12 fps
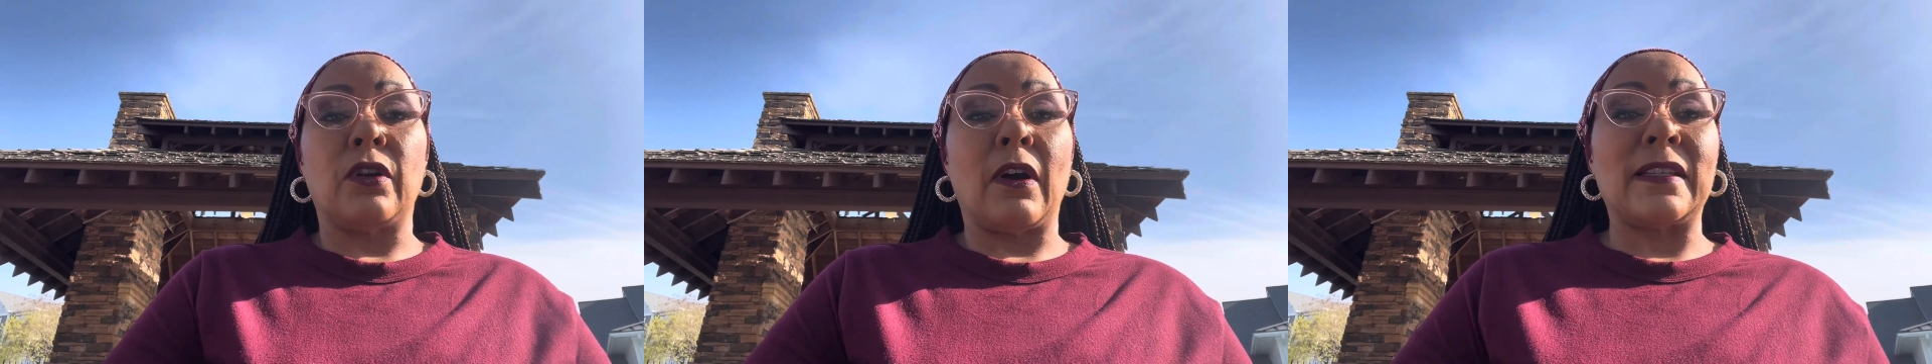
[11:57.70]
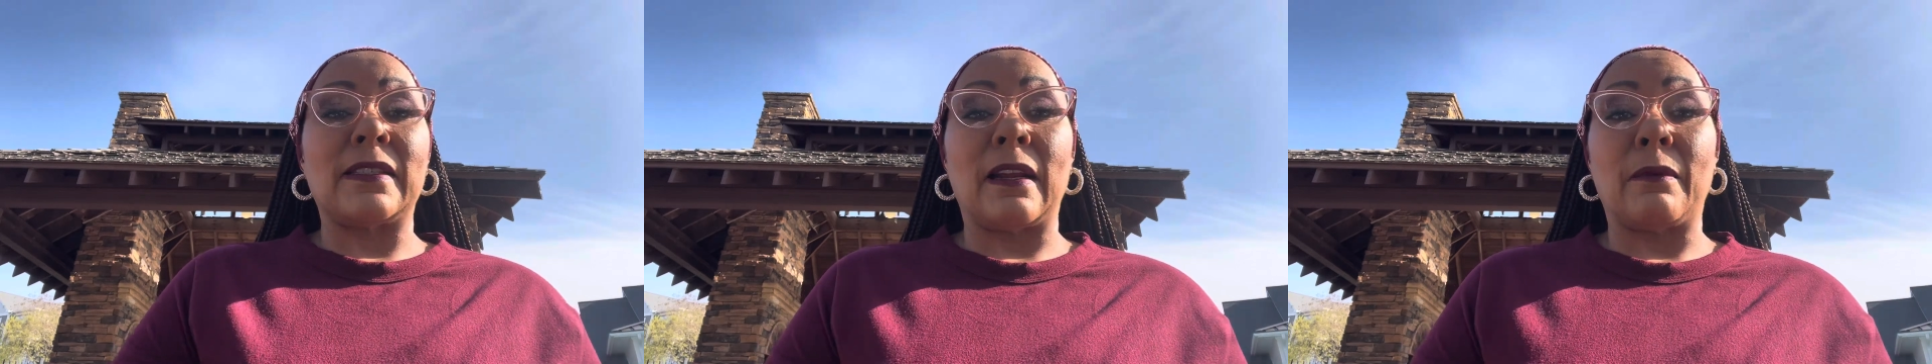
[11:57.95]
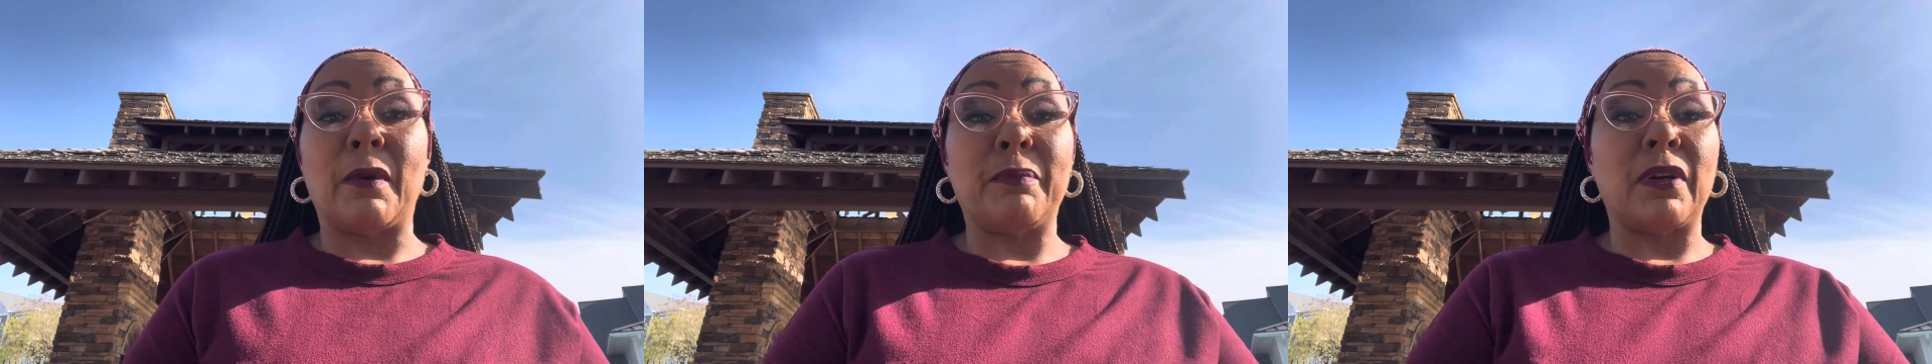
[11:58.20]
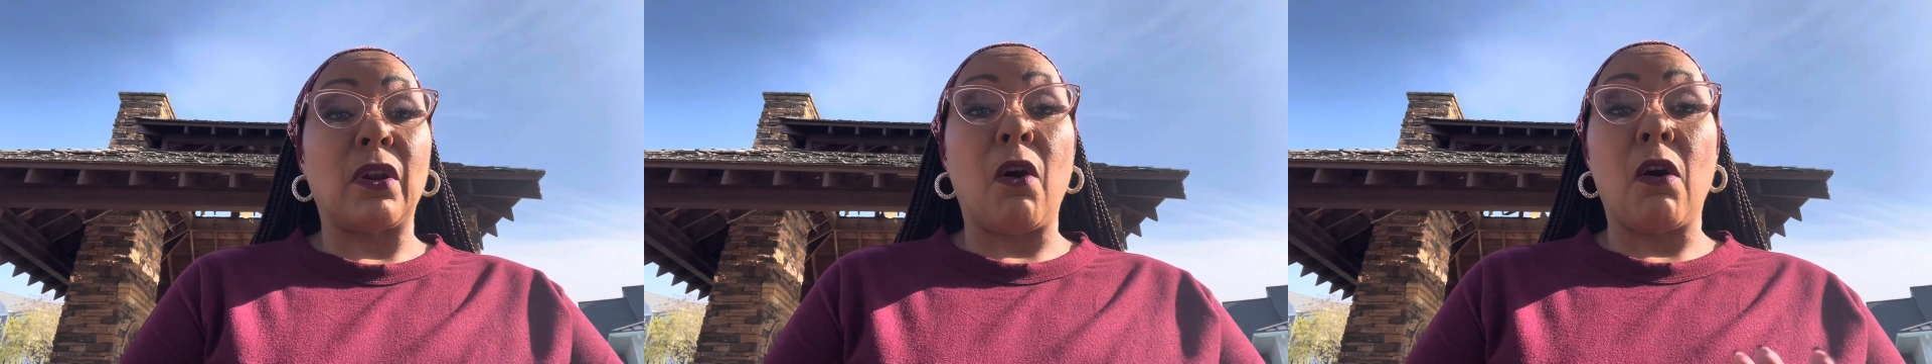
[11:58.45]
said, I'm gonna
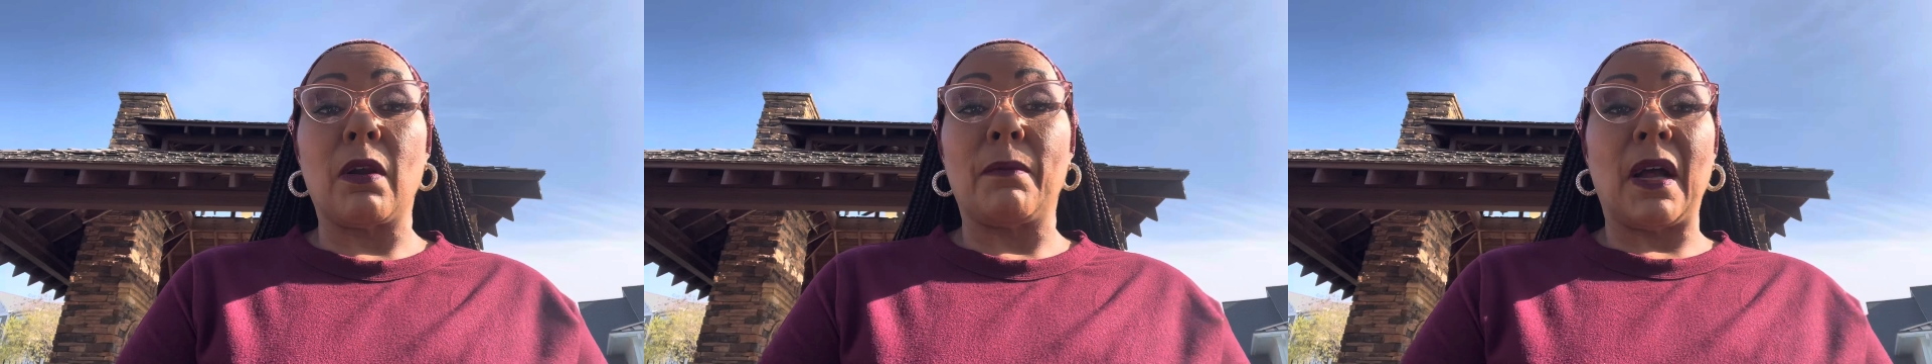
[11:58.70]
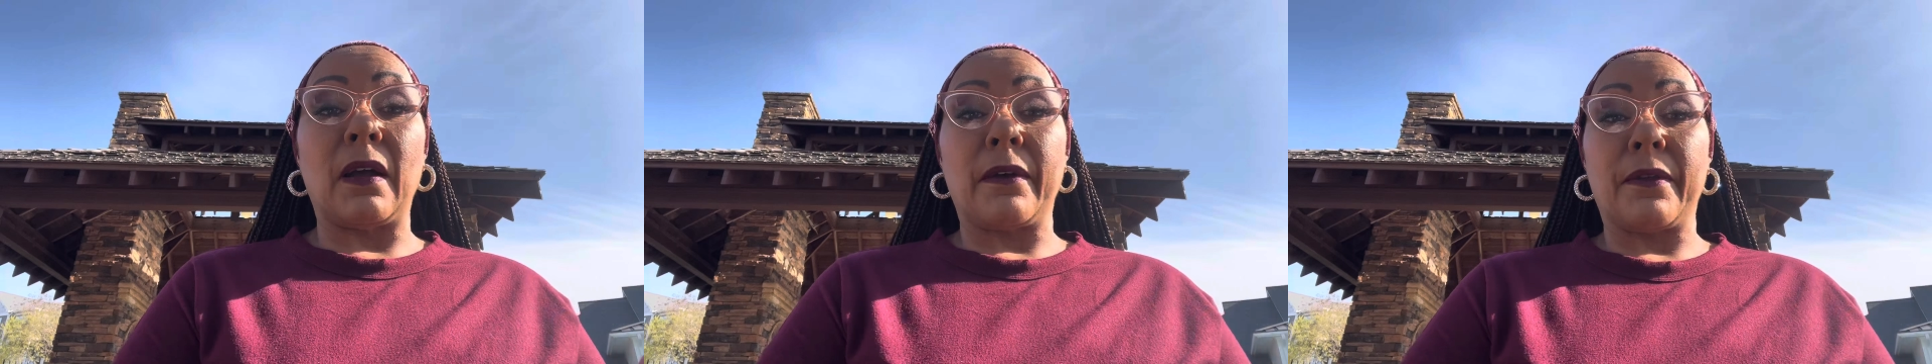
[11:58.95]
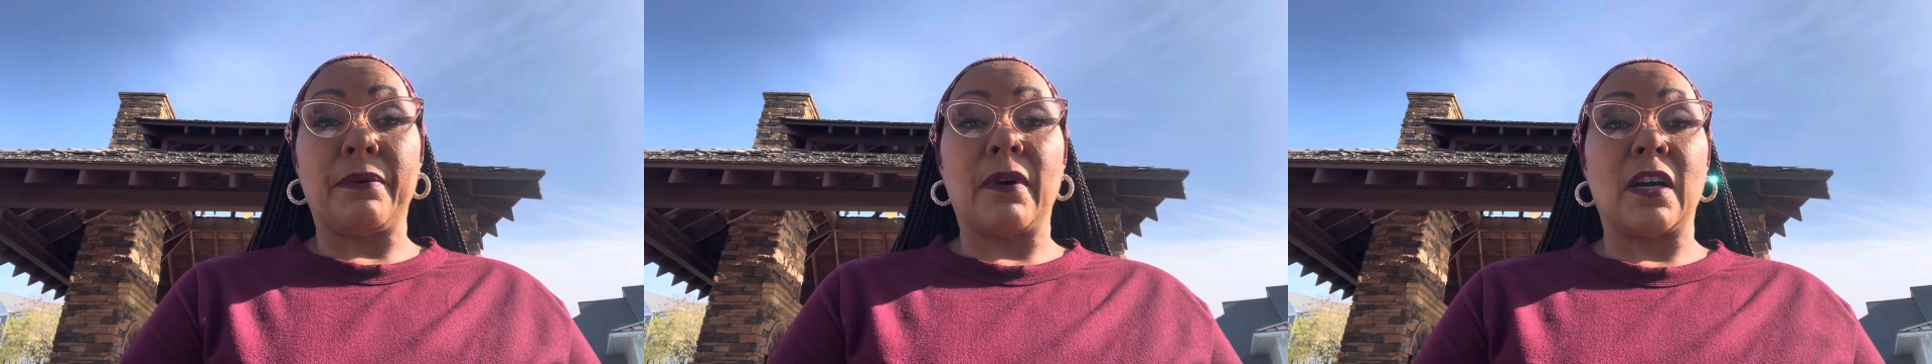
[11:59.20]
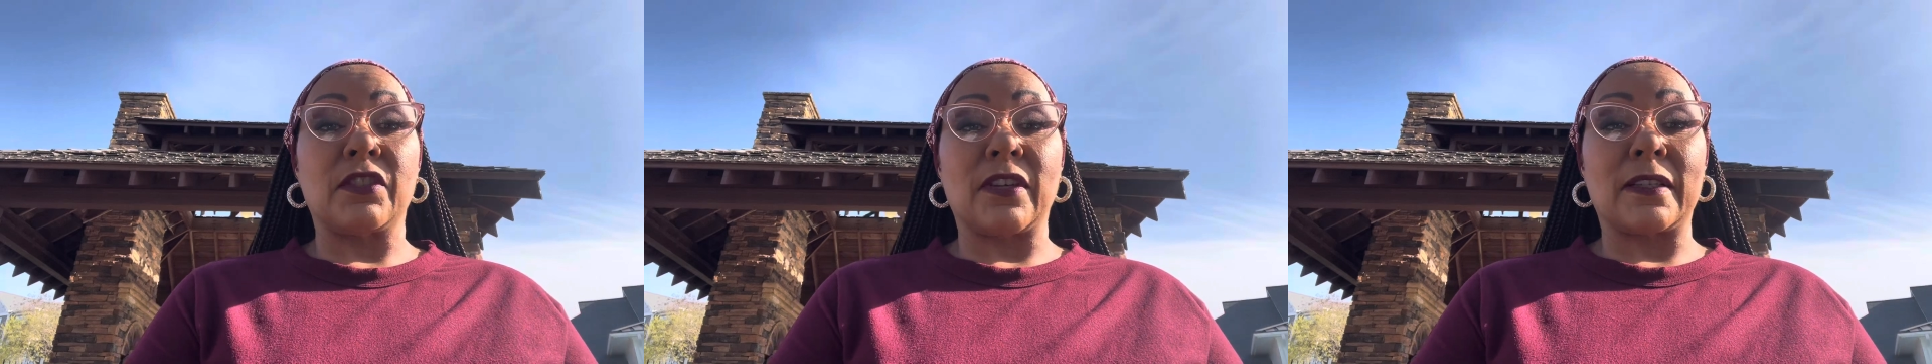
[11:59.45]
put all of my other
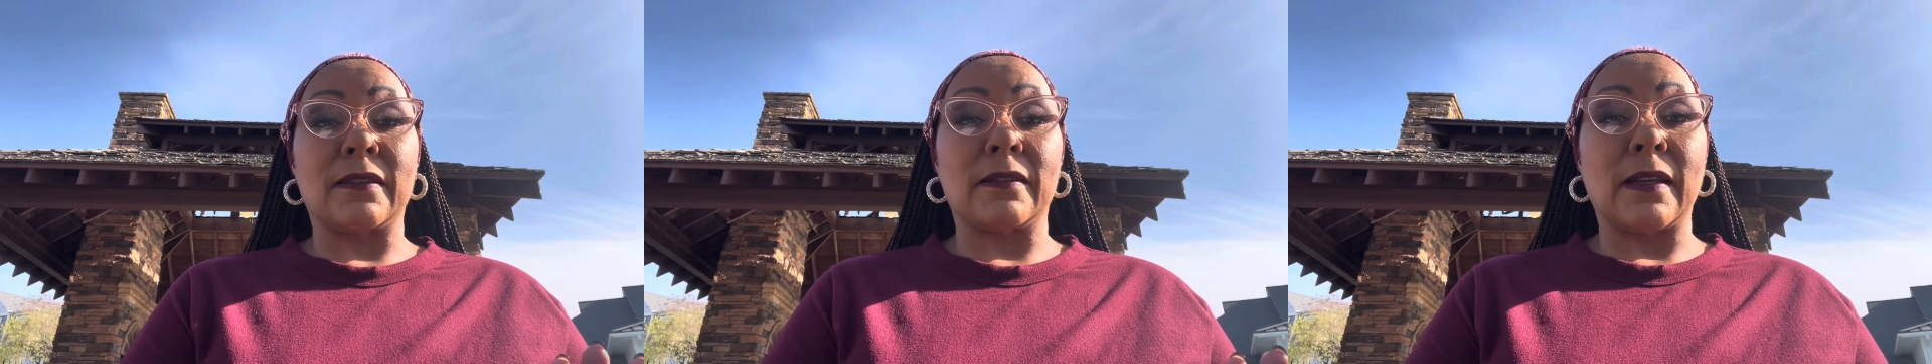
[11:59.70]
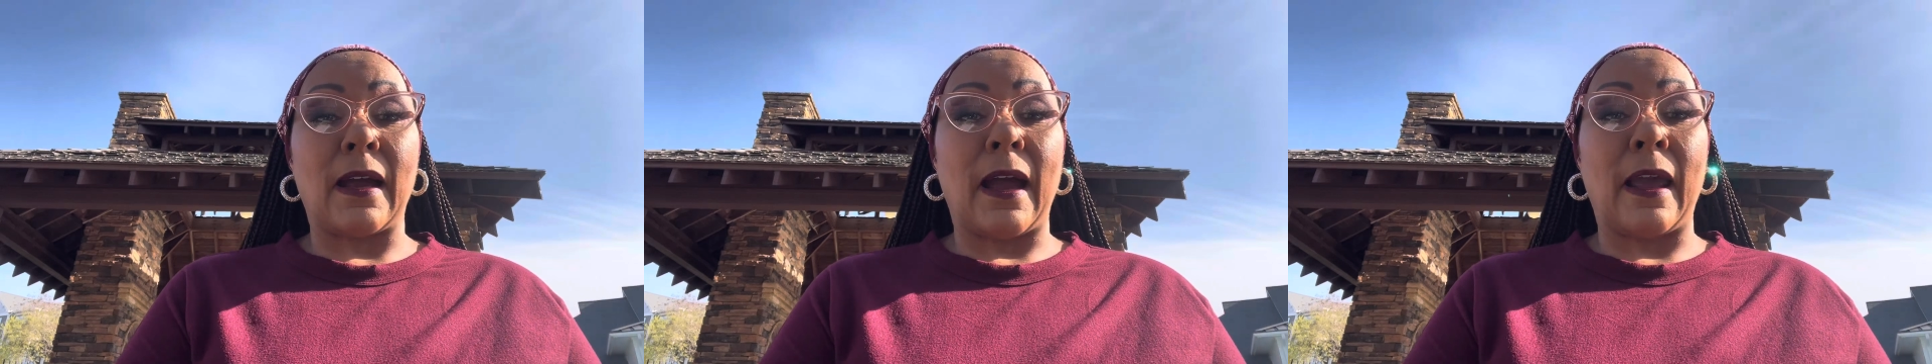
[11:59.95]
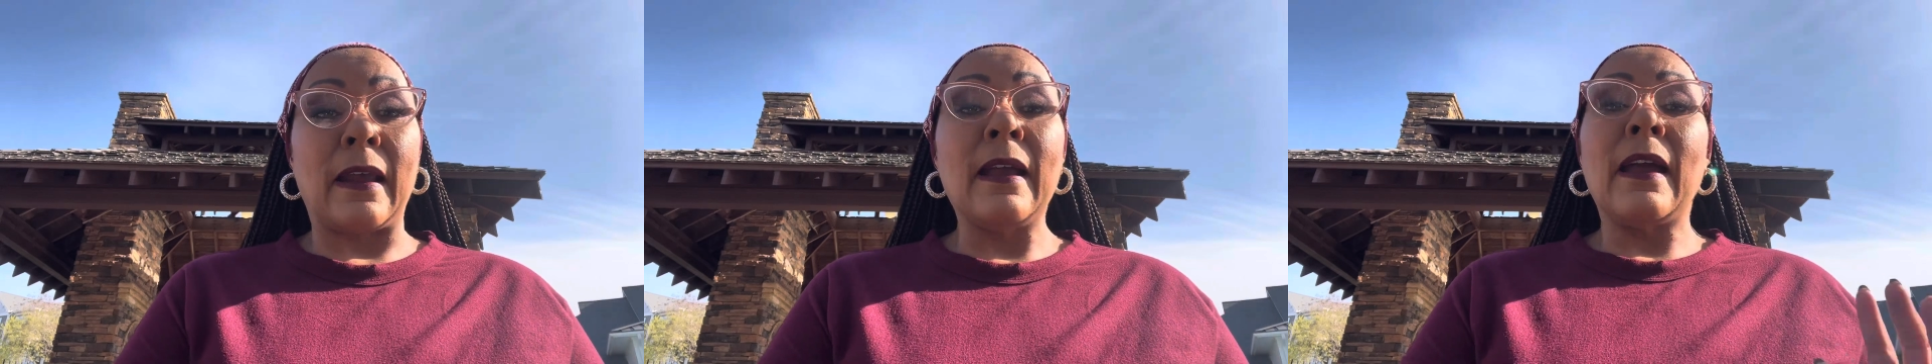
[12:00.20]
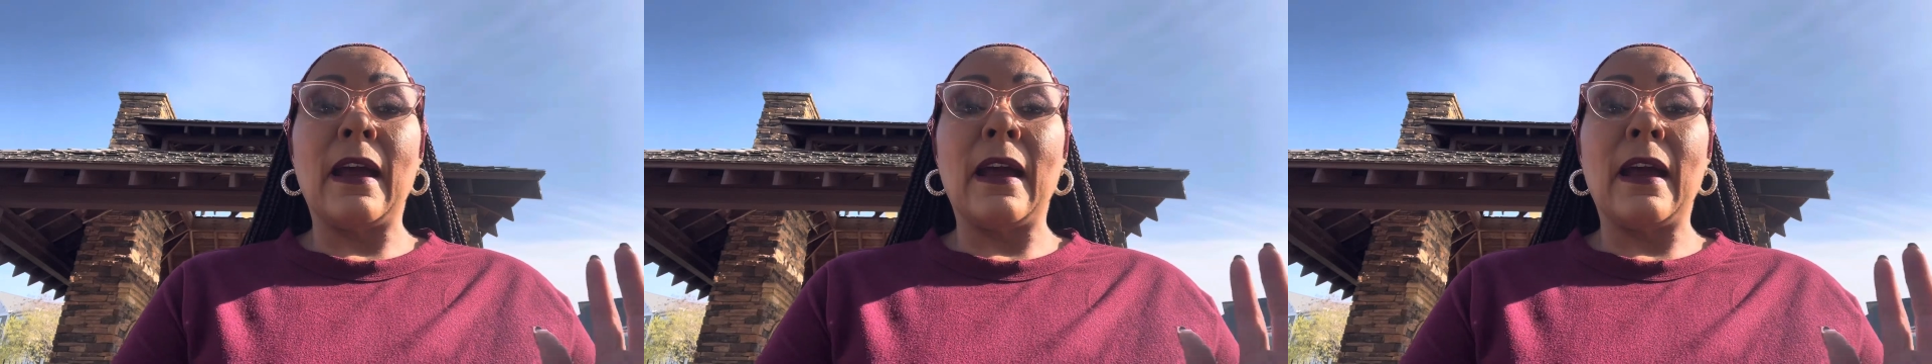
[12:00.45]
projects aside,